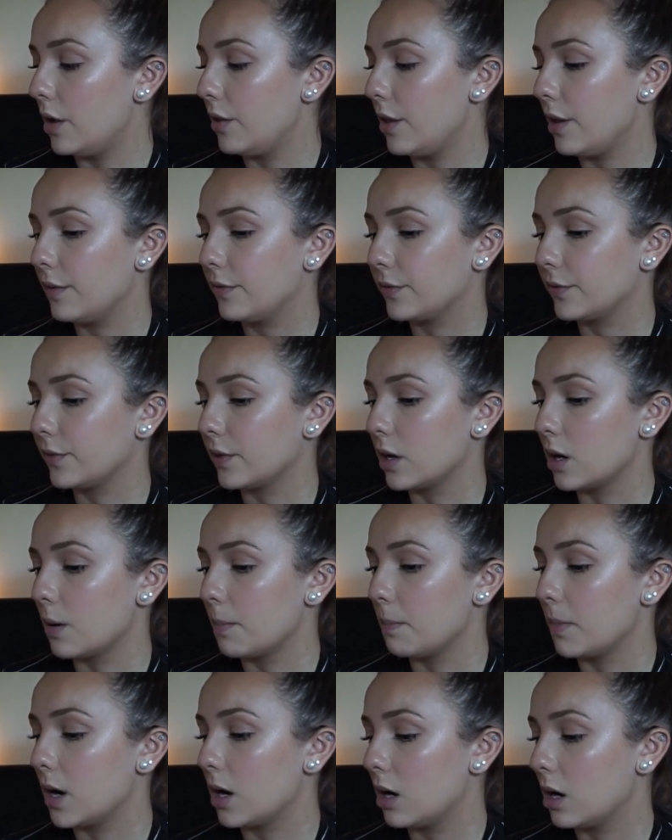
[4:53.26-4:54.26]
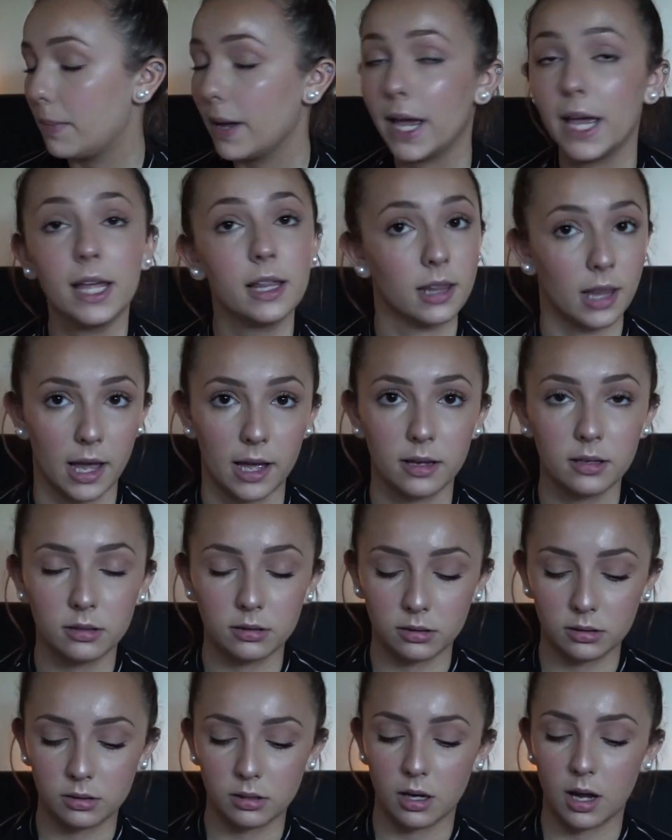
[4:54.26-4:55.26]
And then from
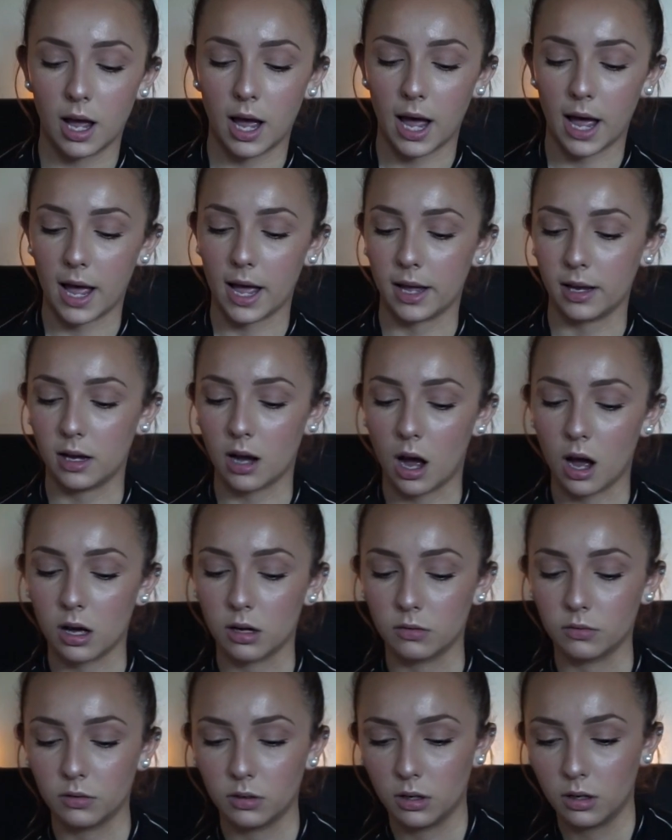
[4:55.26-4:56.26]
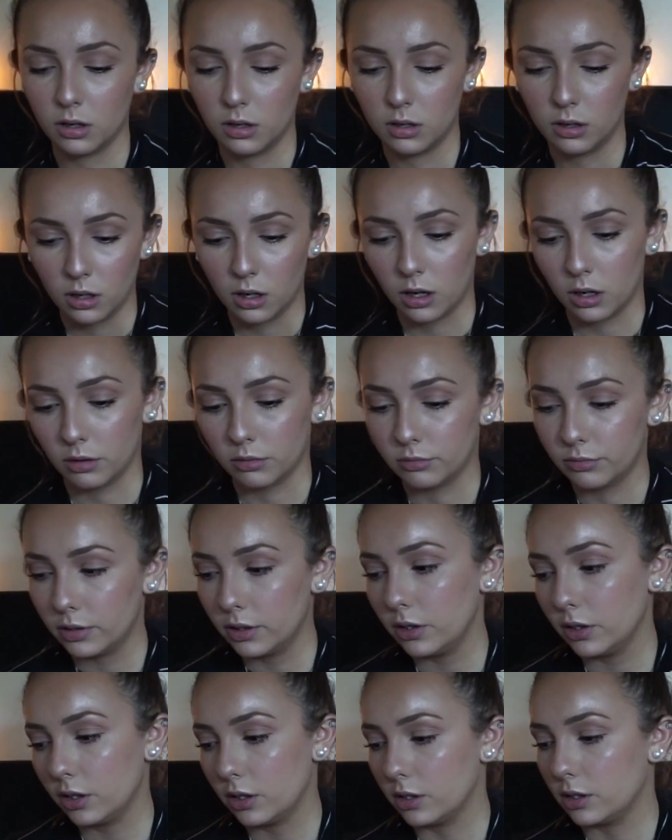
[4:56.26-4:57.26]
Payless, I got a
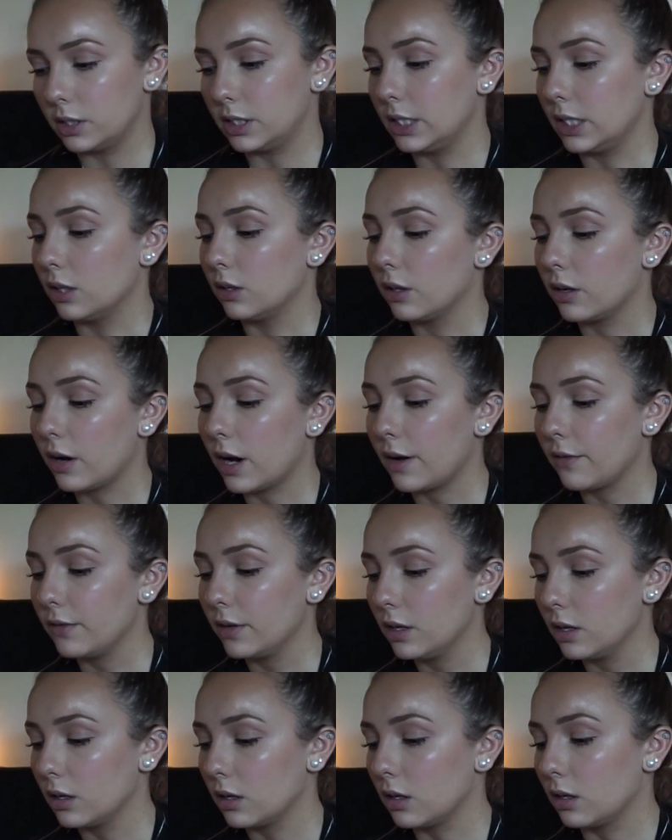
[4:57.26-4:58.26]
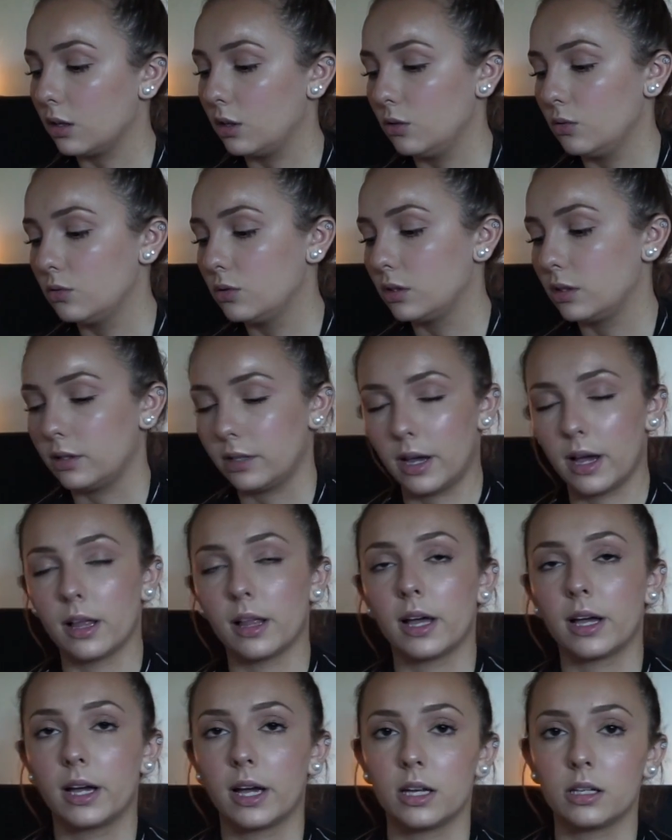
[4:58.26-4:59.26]
really good deal. They're having a huge sale,
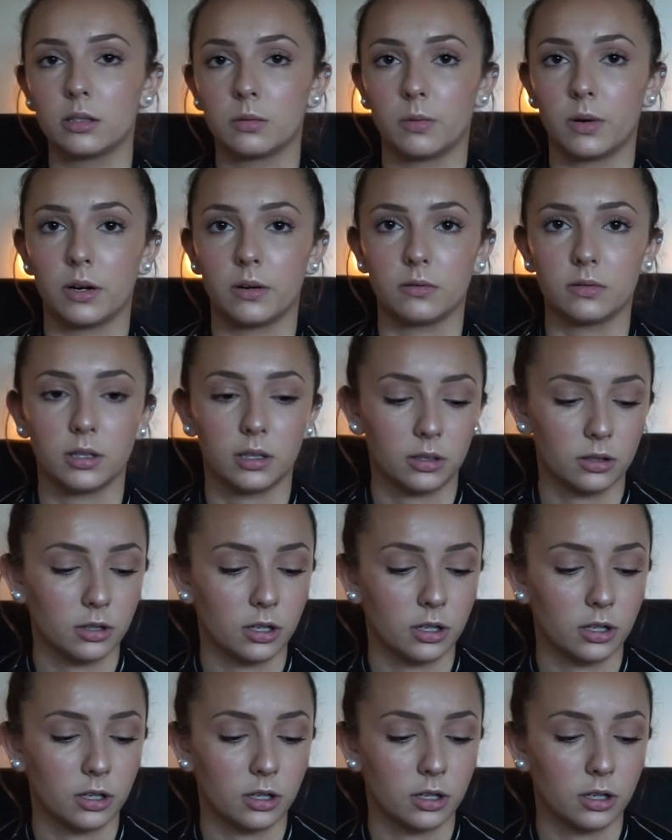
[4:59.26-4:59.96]
I guess, where it was like